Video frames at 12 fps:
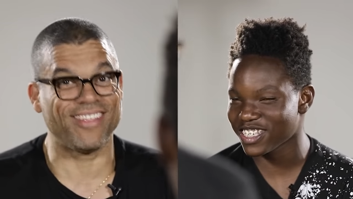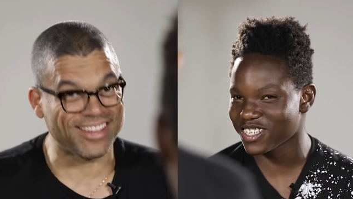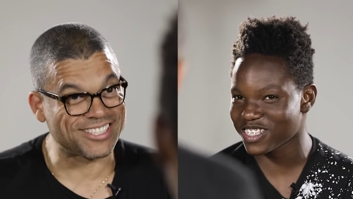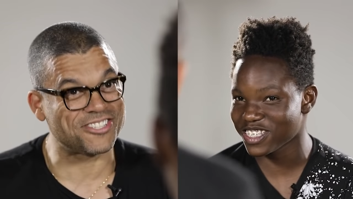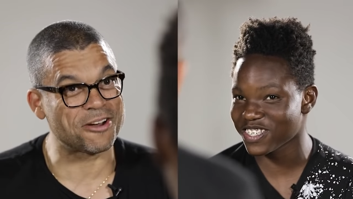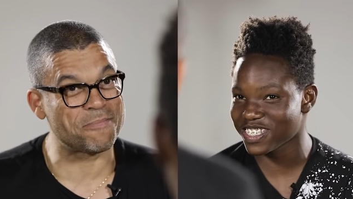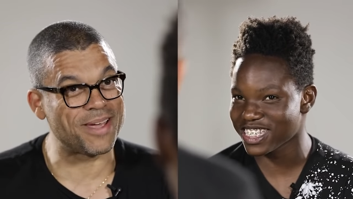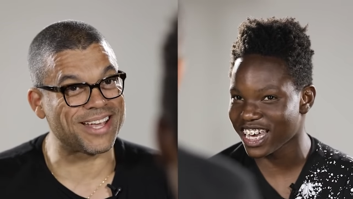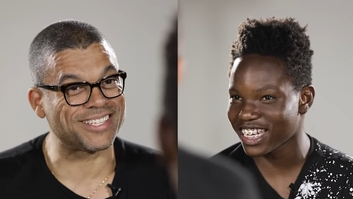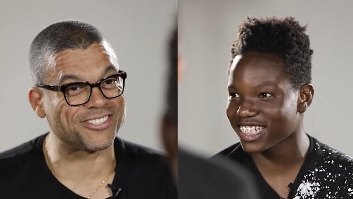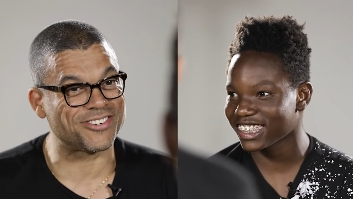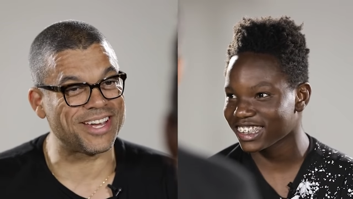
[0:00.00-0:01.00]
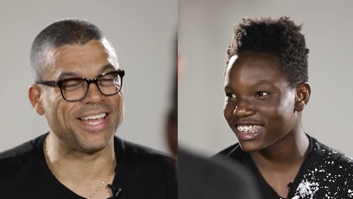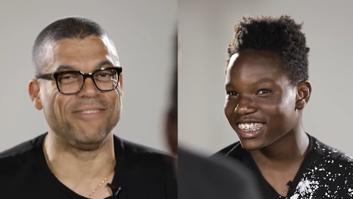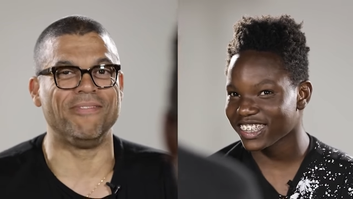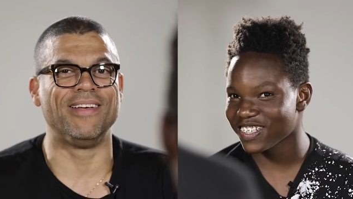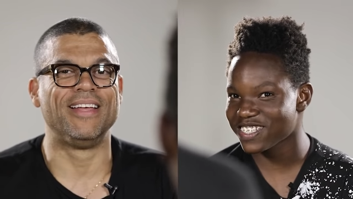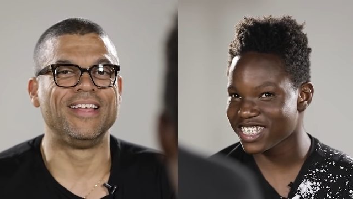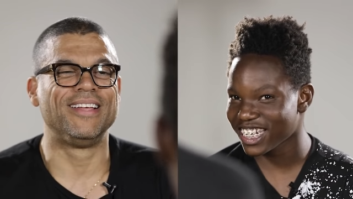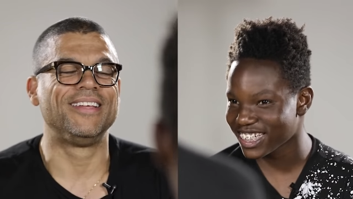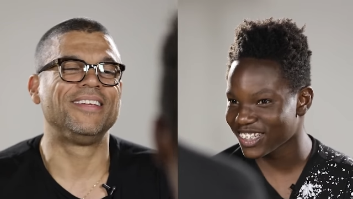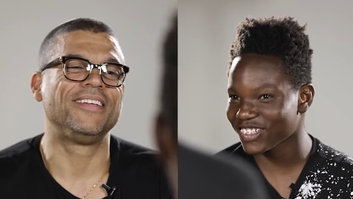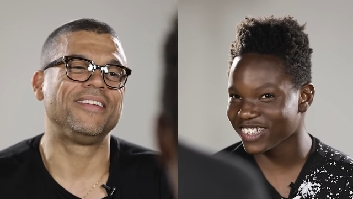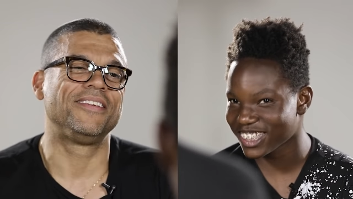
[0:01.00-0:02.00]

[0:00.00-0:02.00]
Speaker 1: we. Well, you, you said, dream. You said no